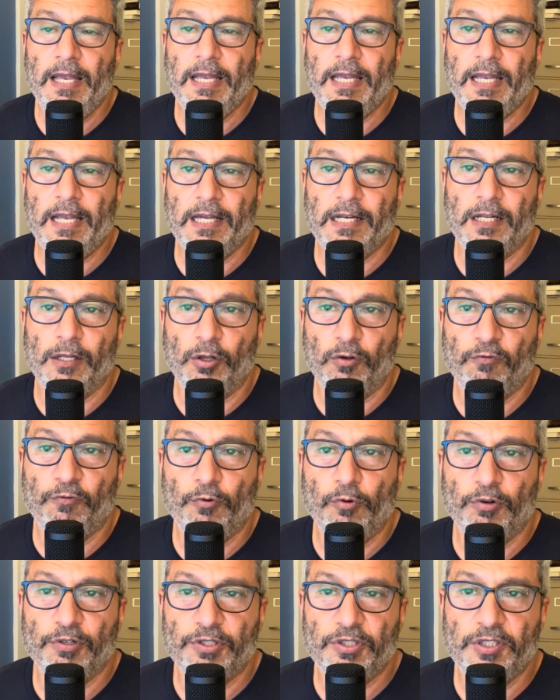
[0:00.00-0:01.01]
And I look
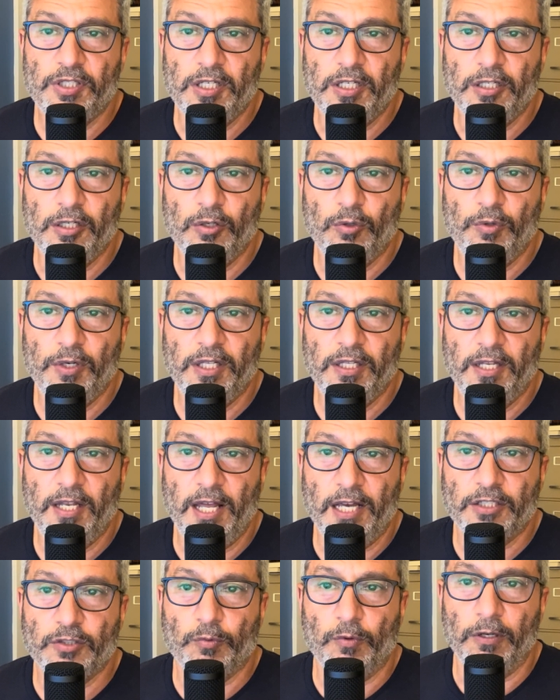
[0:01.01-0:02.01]
forward to seeing you in the
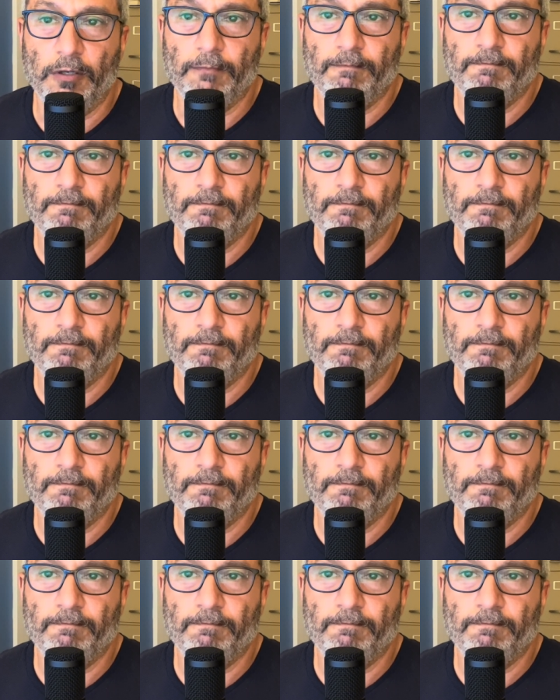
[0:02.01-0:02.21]
next one.